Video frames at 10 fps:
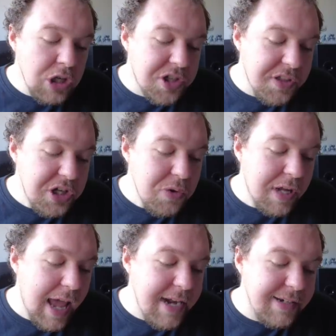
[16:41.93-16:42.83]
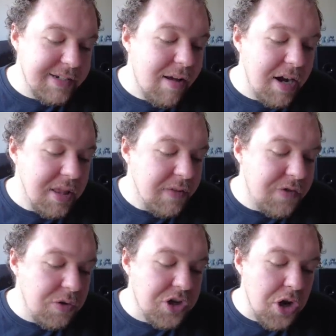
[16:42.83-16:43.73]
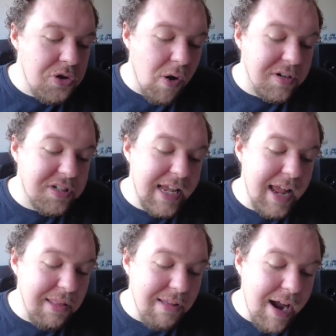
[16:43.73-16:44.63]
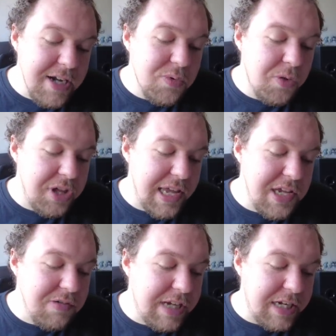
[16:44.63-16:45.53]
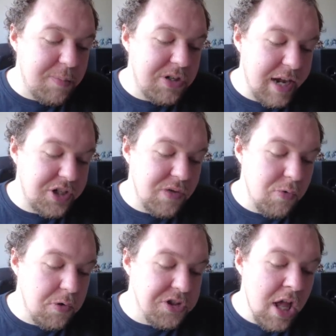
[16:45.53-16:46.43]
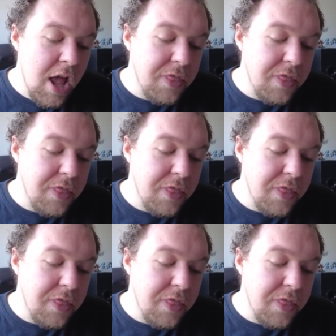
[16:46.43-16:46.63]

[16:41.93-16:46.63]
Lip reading: Should the UK decide in the future not to stay aligned with EU data protection rules,